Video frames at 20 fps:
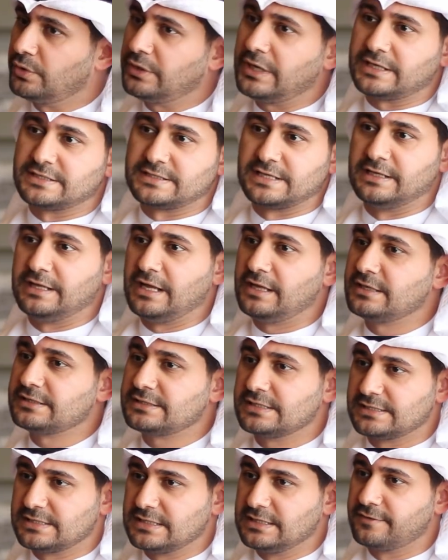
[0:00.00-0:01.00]
To an extent, not
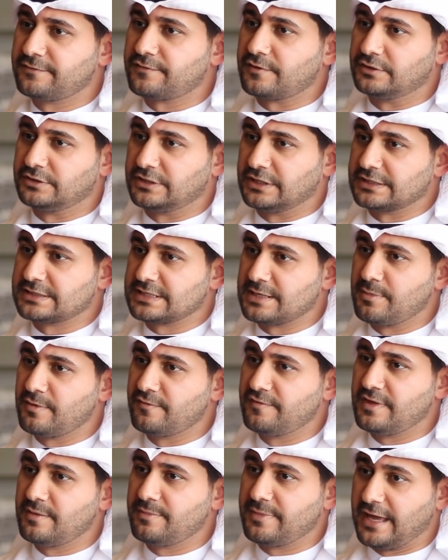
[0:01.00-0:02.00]
necessarily fronting. Some
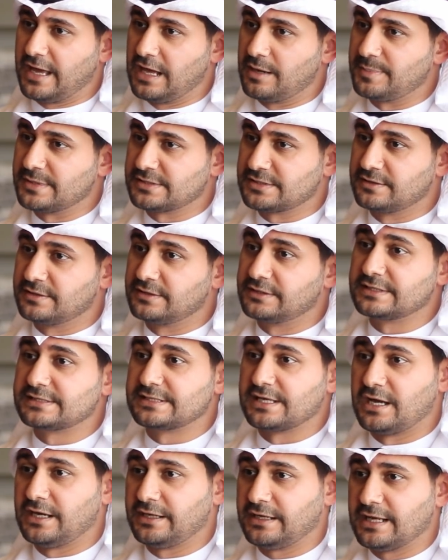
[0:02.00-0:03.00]
of them, they help us in the
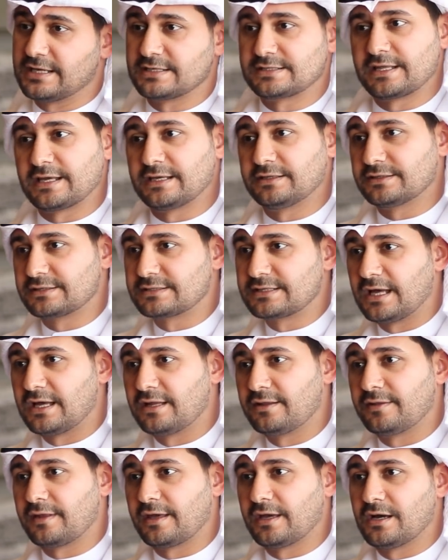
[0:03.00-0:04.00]
design as they
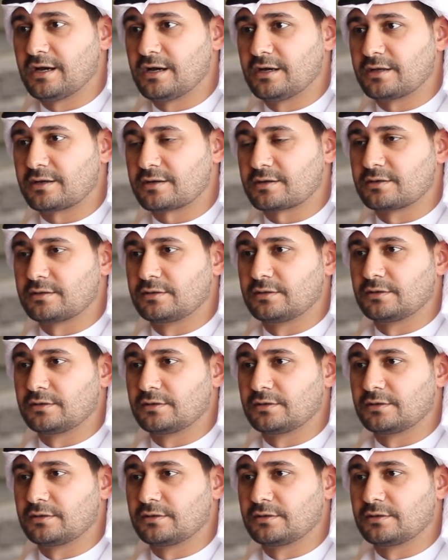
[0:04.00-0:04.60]
understand their